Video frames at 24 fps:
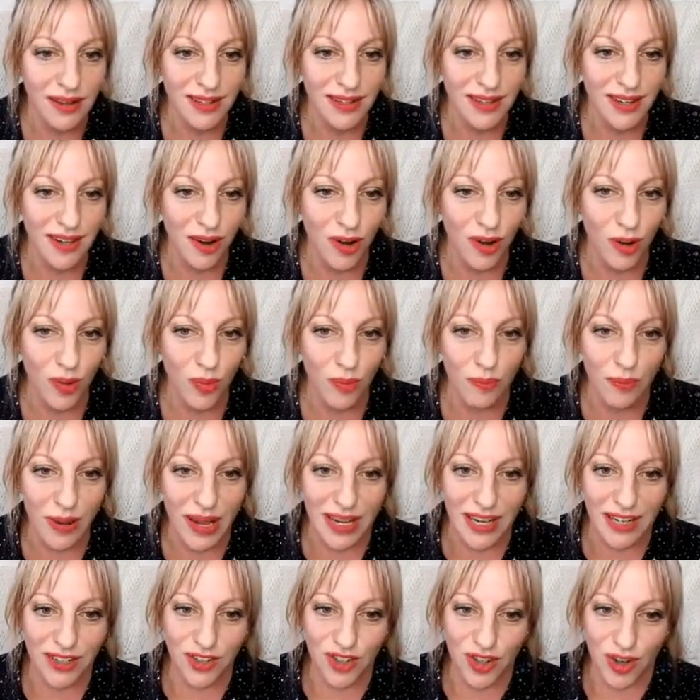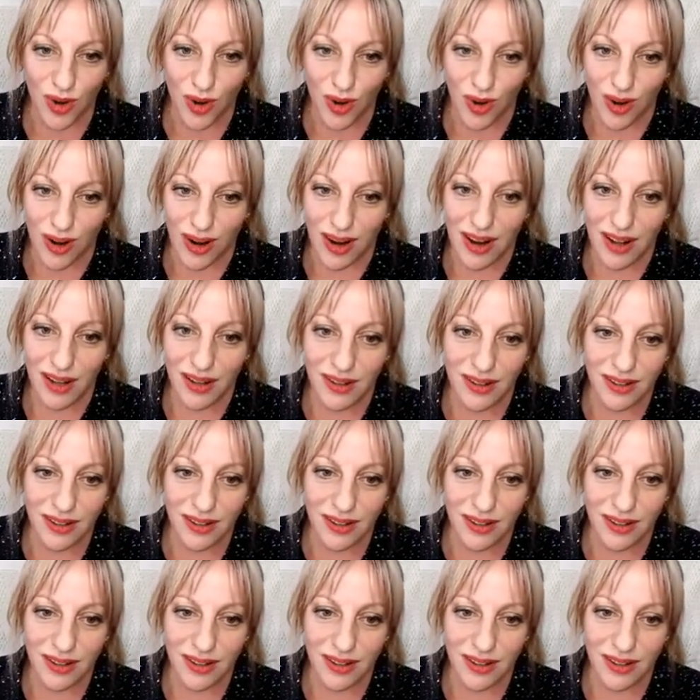major